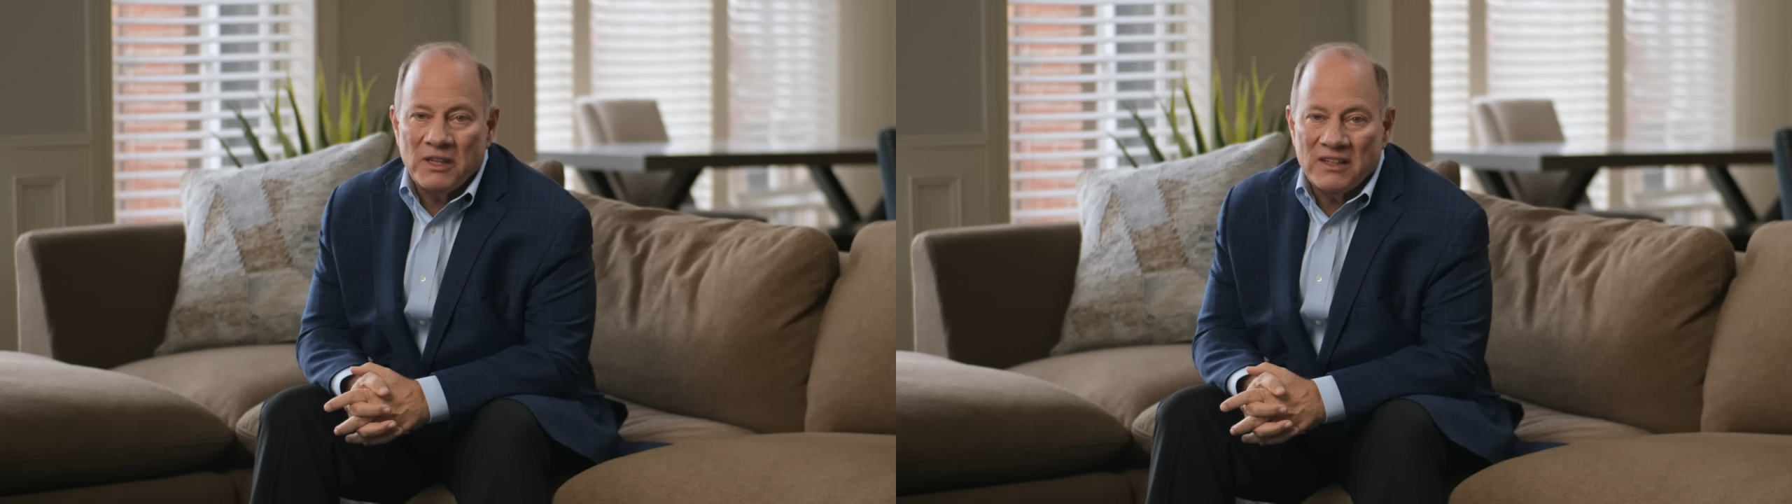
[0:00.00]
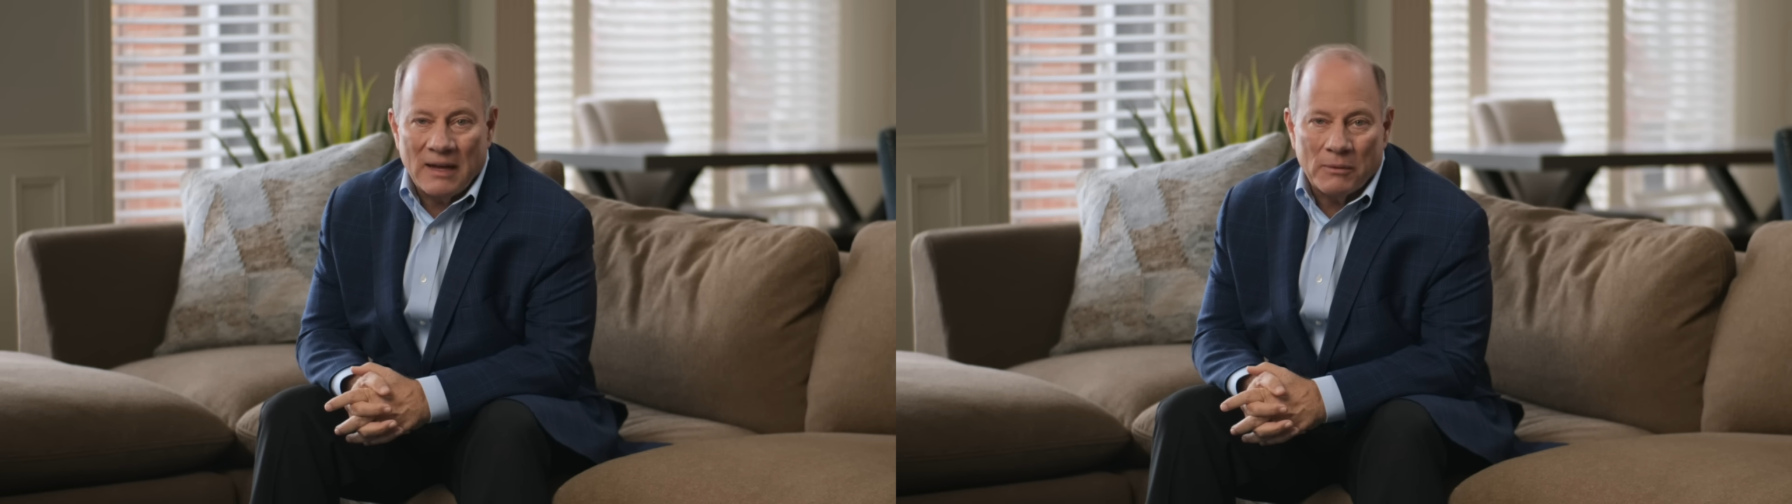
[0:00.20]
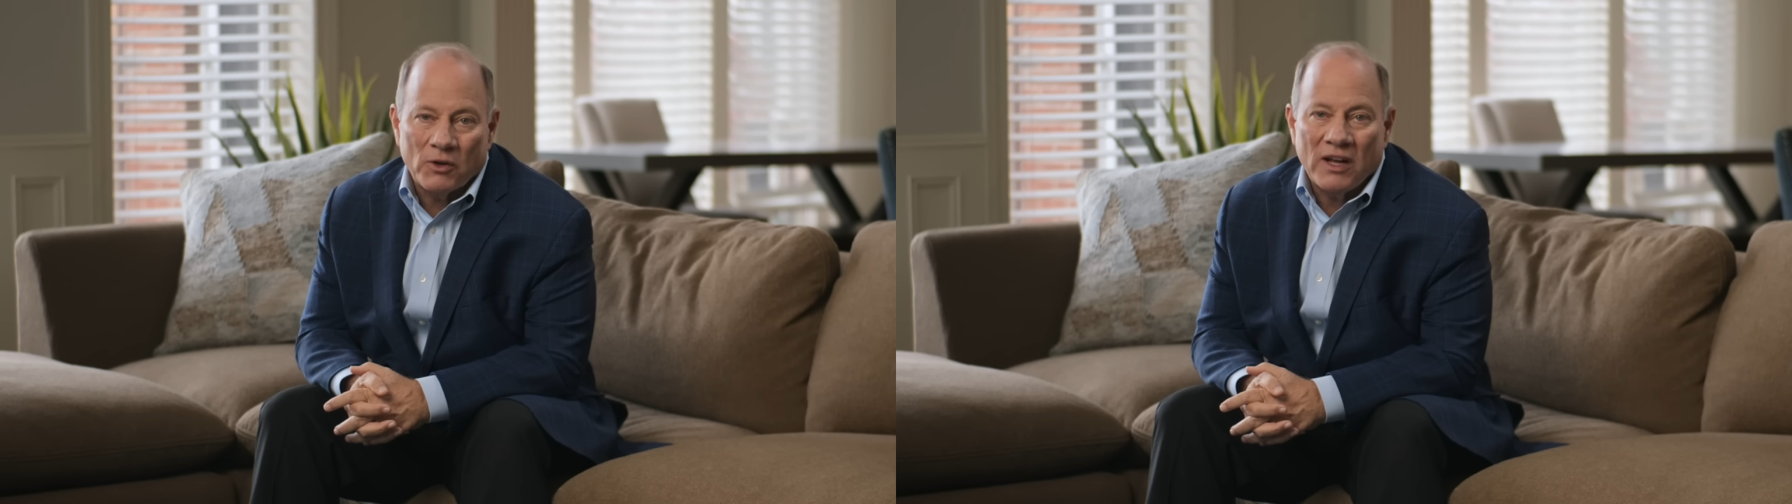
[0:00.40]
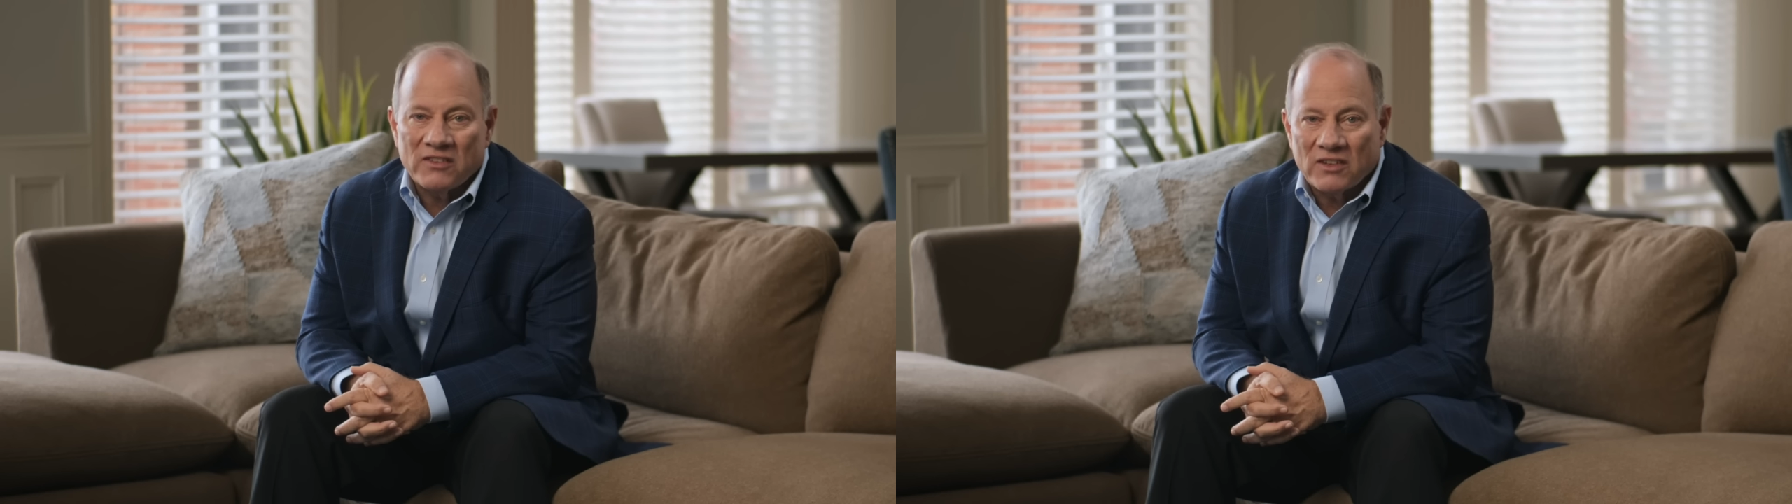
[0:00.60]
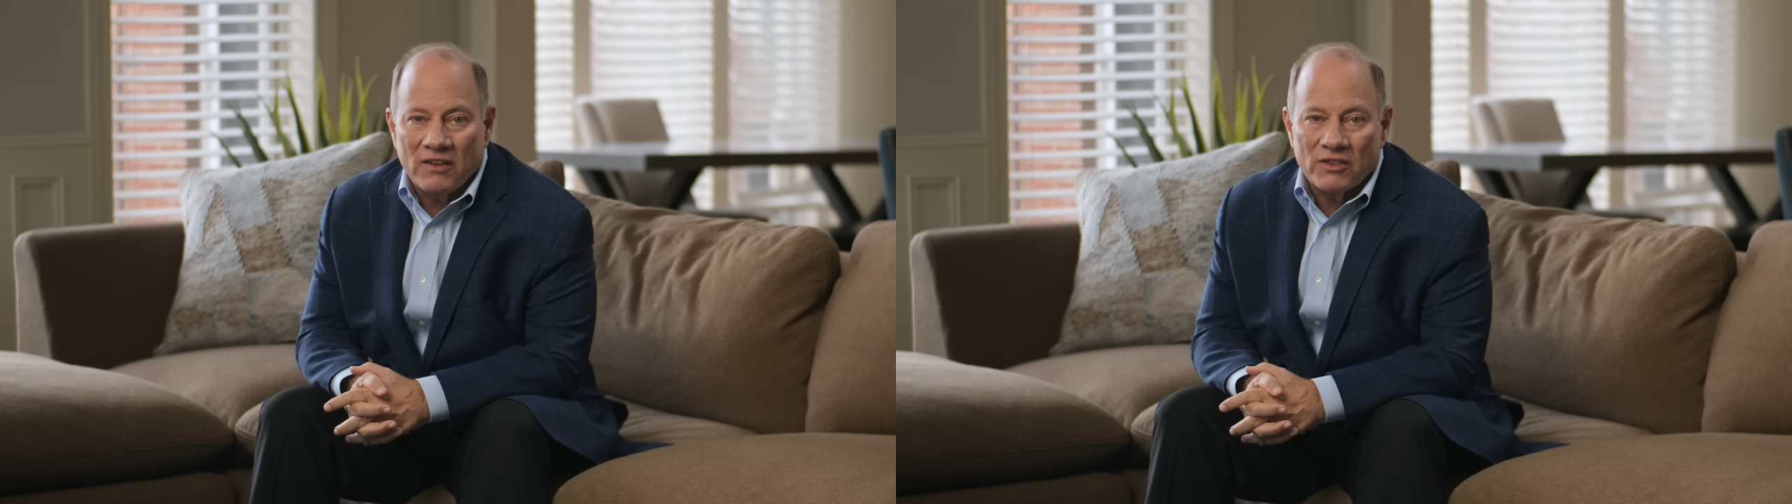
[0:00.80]
be the
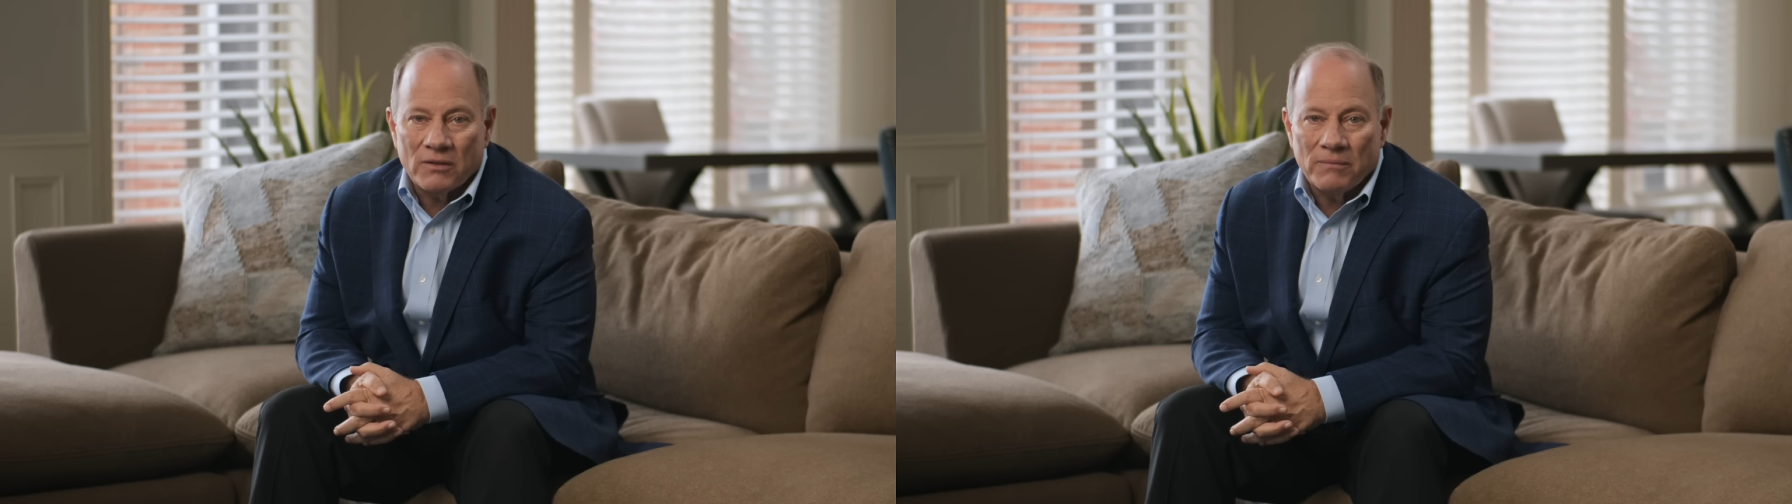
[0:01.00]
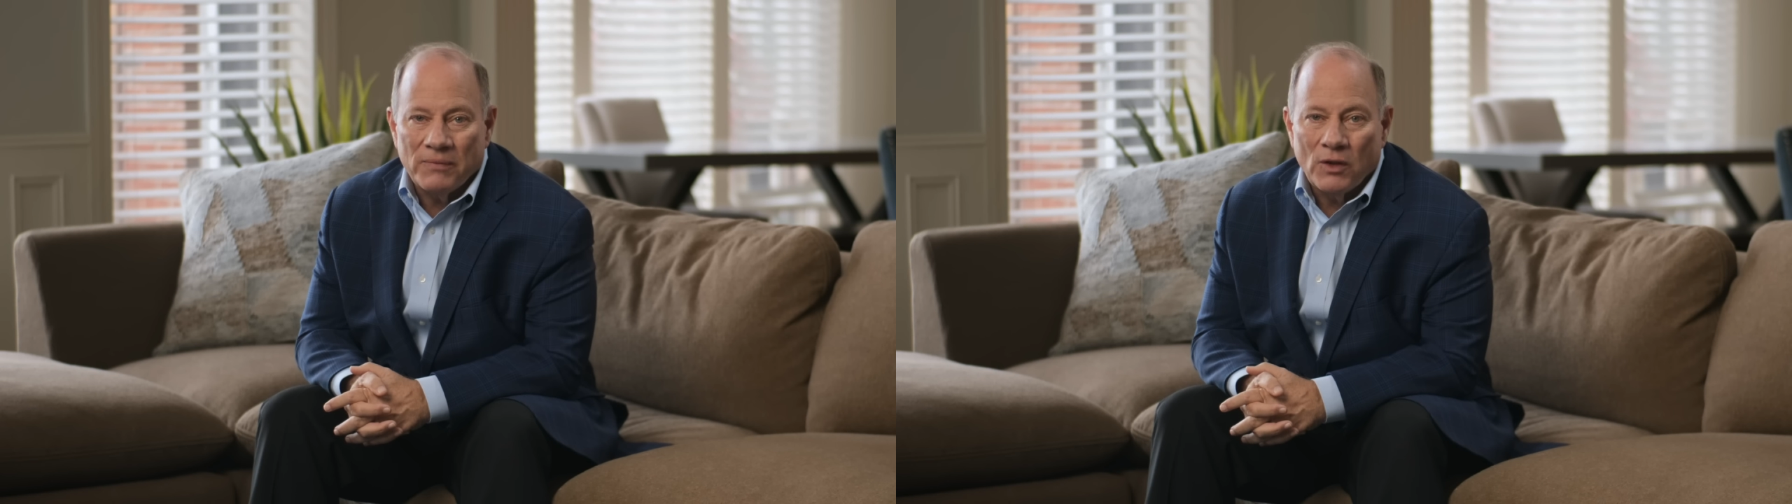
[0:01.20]
Democrats' governor